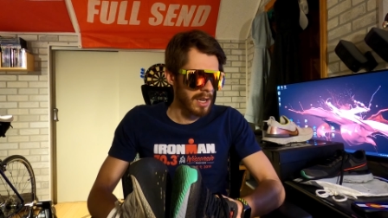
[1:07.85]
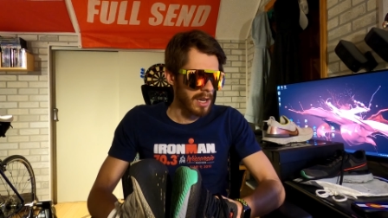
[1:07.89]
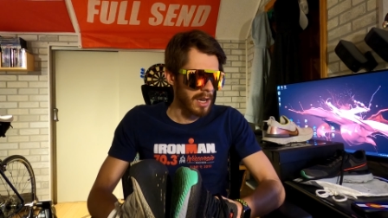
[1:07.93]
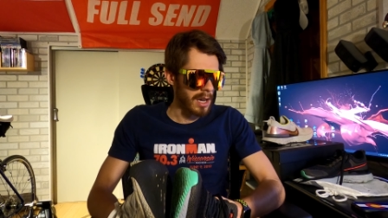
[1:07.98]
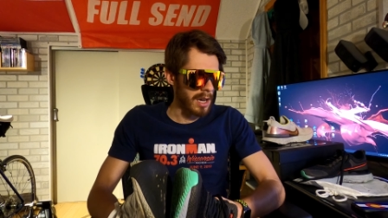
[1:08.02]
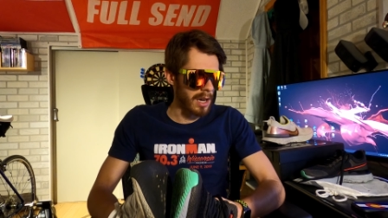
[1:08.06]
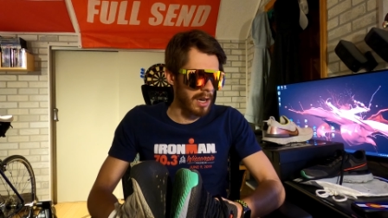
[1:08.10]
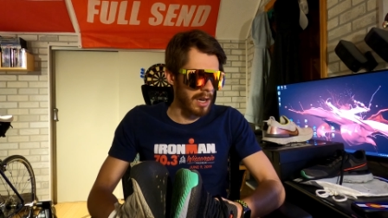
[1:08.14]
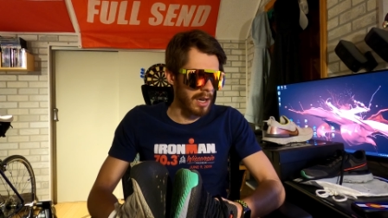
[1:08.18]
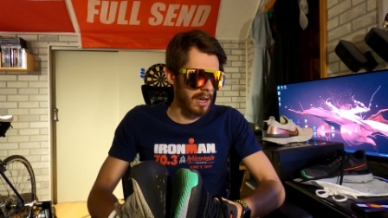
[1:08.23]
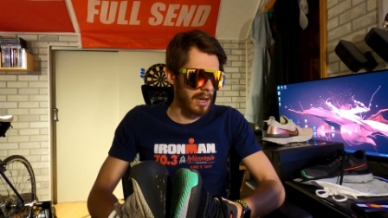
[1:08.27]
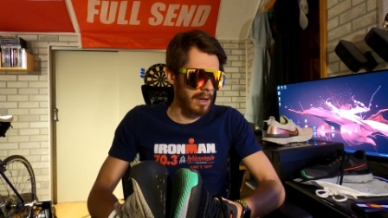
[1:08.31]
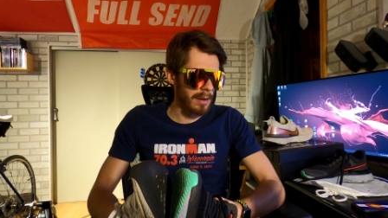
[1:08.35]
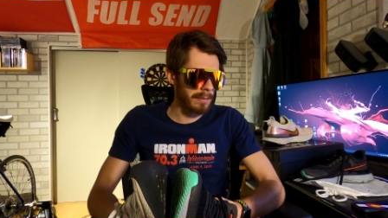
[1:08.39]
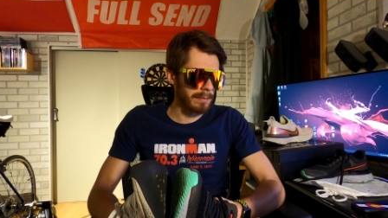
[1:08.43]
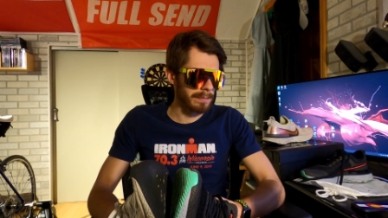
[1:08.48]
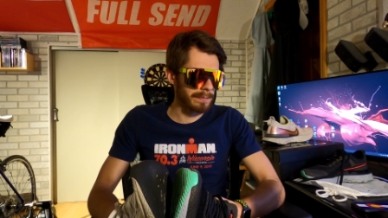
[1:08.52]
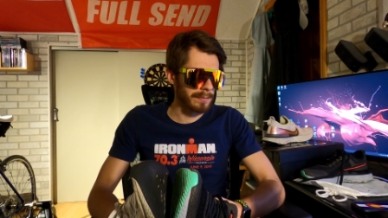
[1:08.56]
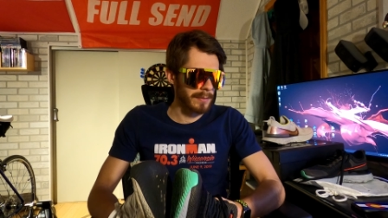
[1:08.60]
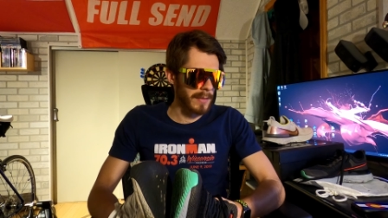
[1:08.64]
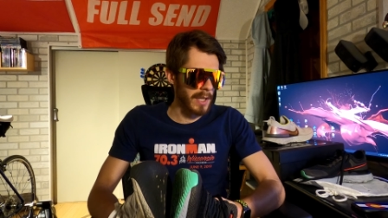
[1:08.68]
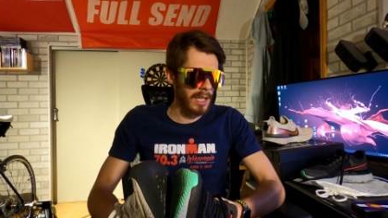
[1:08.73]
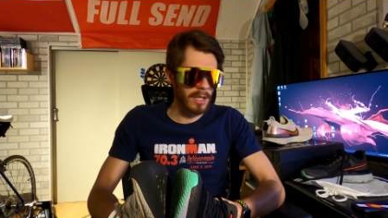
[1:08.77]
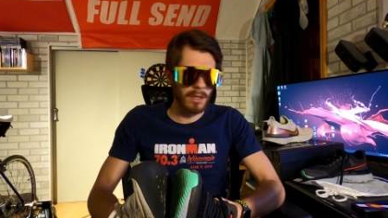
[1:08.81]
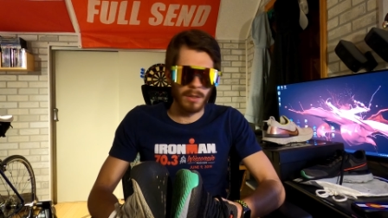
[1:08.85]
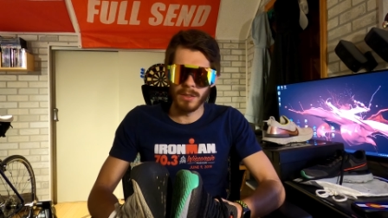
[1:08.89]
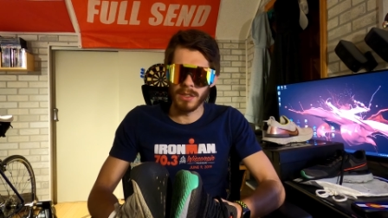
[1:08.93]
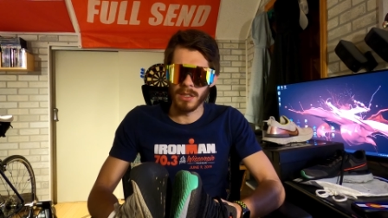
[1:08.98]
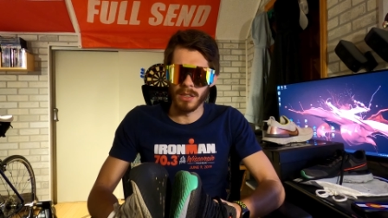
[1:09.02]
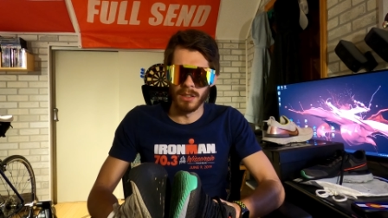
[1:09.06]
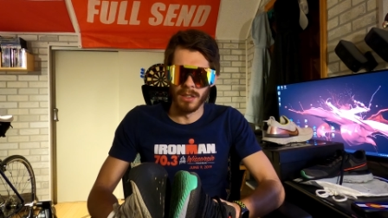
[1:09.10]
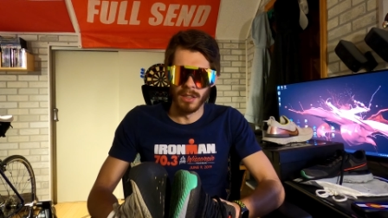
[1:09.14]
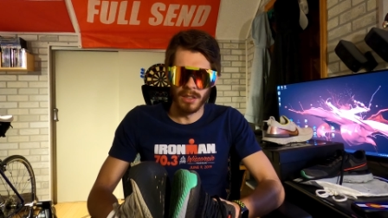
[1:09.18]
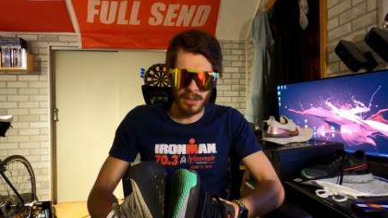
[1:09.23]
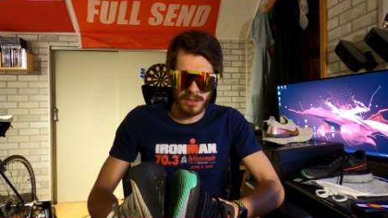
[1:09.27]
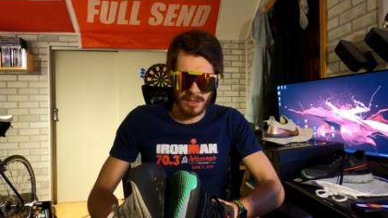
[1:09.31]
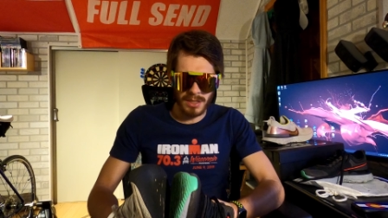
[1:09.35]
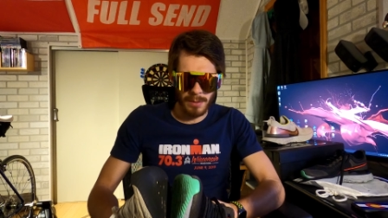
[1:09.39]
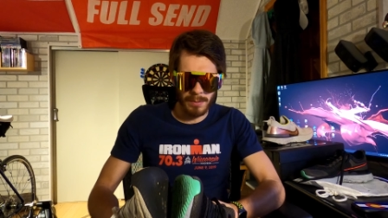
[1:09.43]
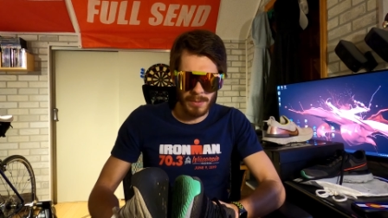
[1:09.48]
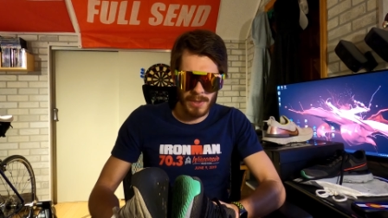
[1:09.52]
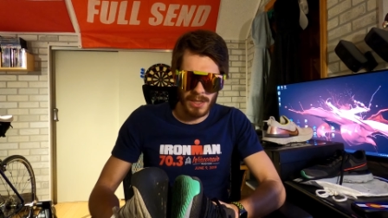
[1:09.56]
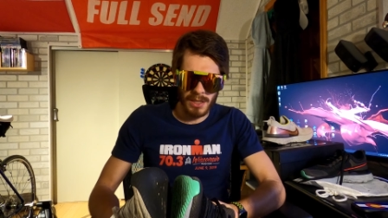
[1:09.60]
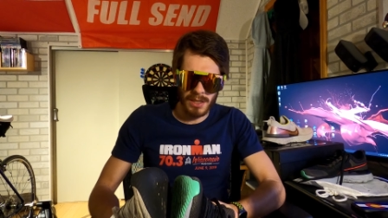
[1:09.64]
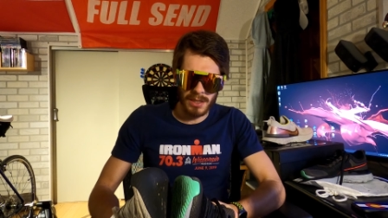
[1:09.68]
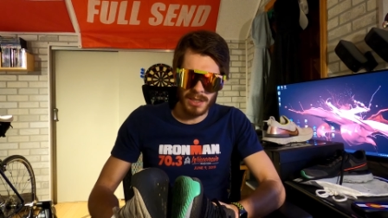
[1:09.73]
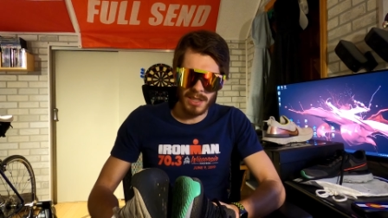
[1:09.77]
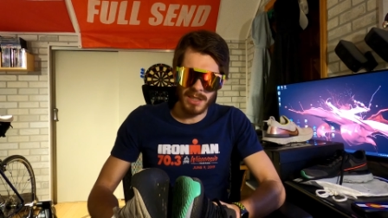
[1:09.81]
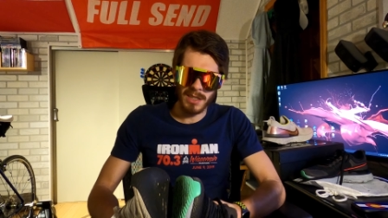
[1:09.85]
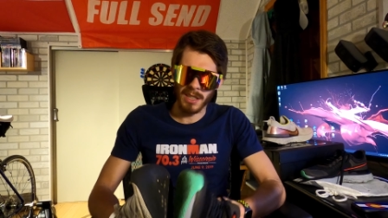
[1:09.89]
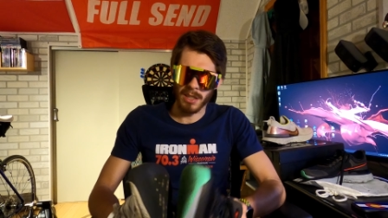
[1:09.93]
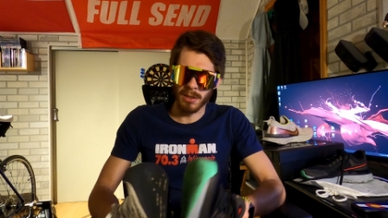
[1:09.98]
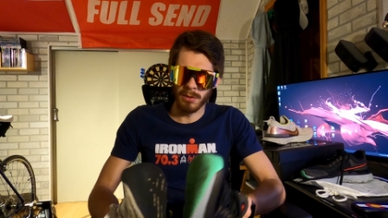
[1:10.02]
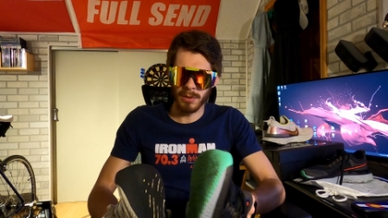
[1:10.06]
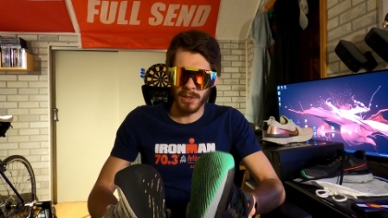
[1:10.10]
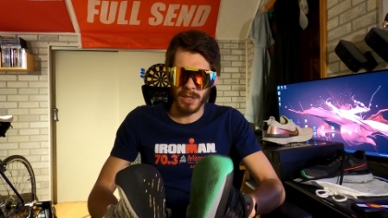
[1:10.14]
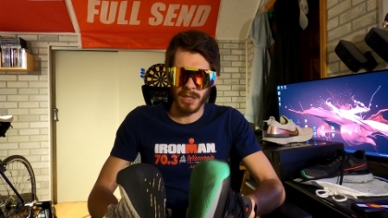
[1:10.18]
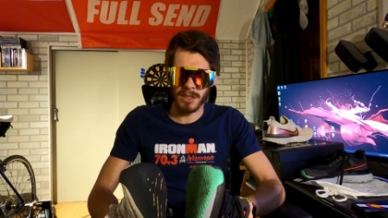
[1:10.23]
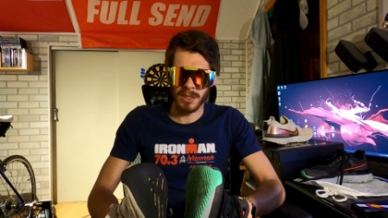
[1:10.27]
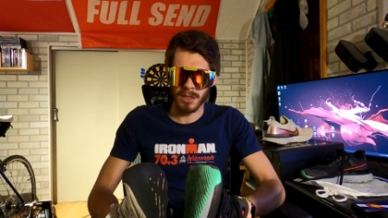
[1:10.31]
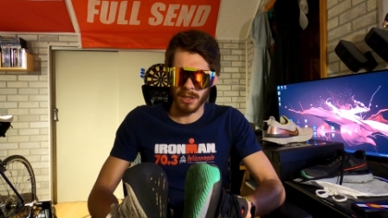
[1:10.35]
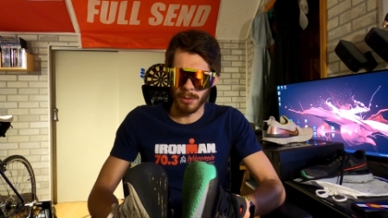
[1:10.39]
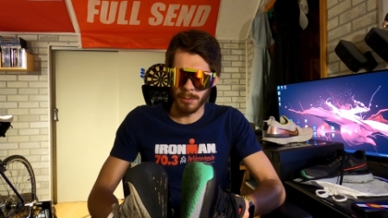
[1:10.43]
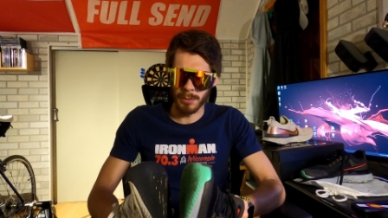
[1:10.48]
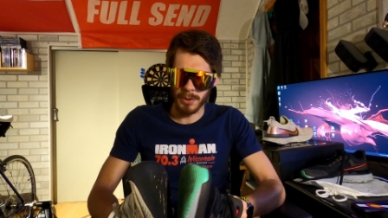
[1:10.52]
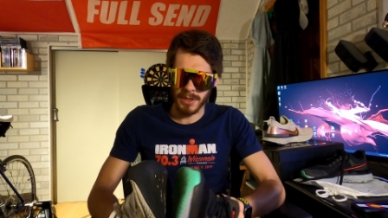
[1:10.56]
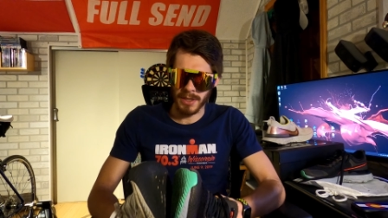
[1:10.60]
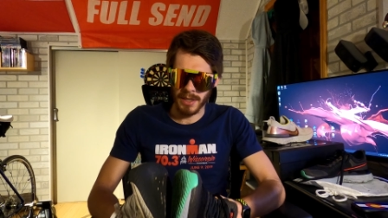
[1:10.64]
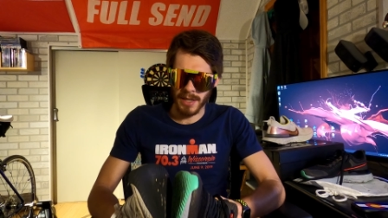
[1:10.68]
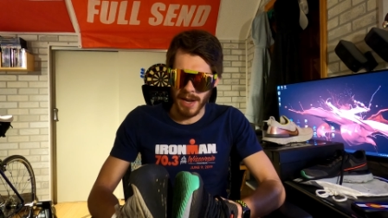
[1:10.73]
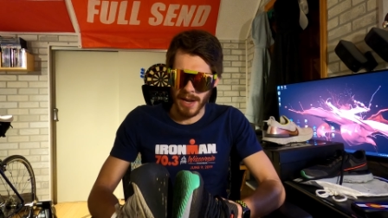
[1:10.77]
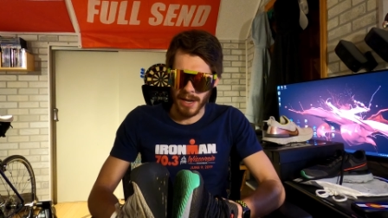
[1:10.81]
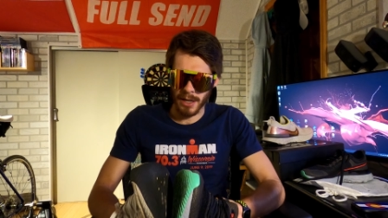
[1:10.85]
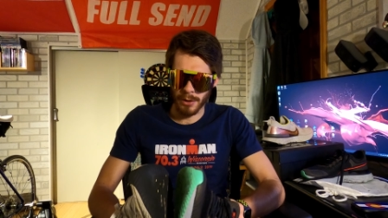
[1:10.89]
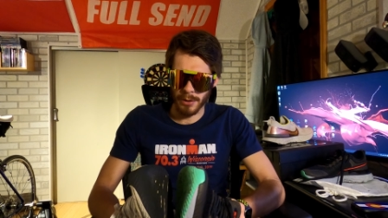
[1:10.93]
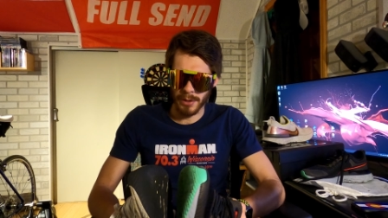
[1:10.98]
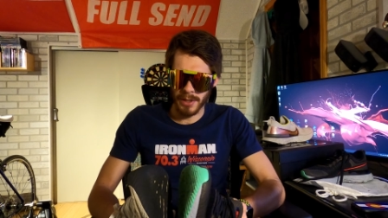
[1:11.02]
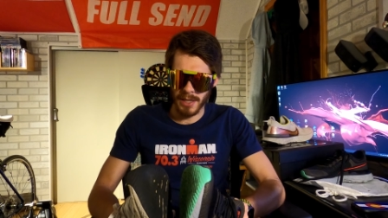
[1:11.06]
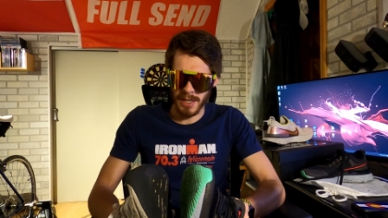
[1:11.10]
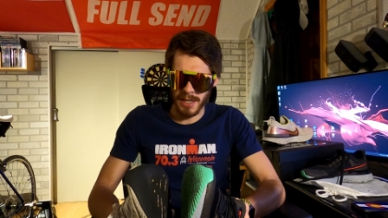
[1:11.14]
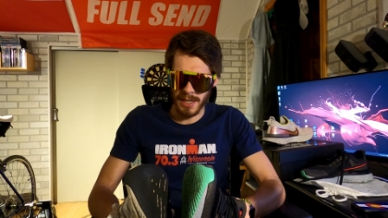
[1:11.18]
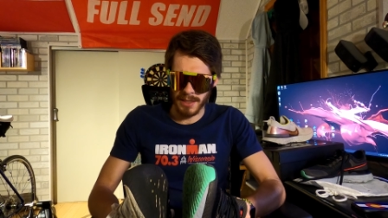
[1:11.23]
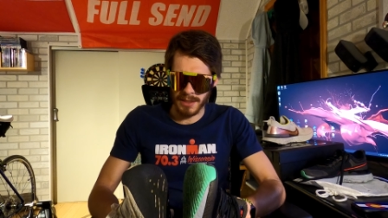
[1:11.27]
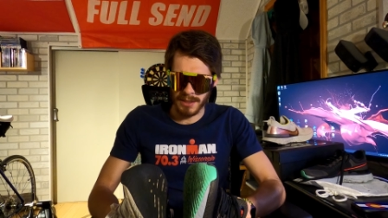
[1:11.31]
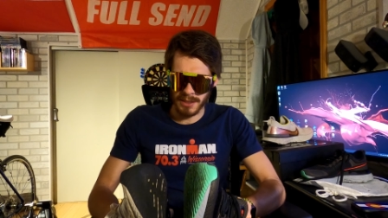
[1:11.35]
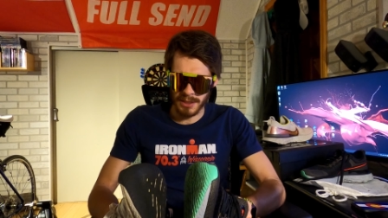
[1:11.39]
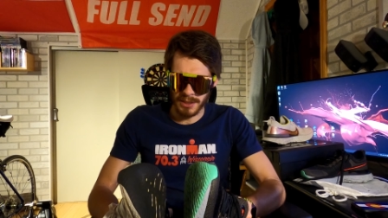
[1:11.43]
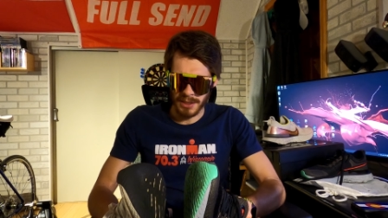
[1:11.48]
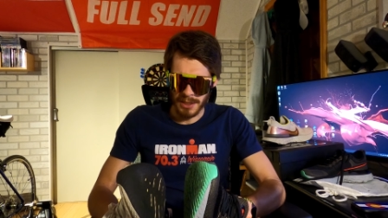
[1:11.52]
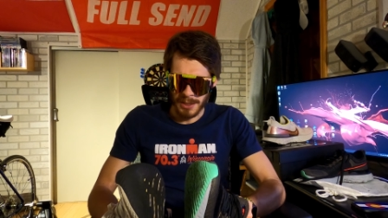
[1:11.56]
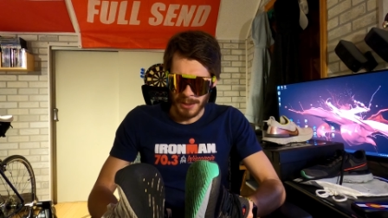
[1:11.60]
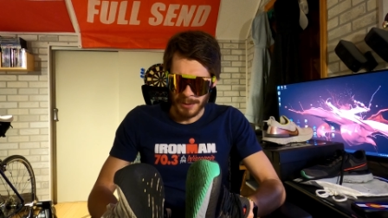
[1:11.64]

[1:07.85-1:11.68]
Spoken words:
It goes a little something like this. I don't think it's 100% accurate. It's,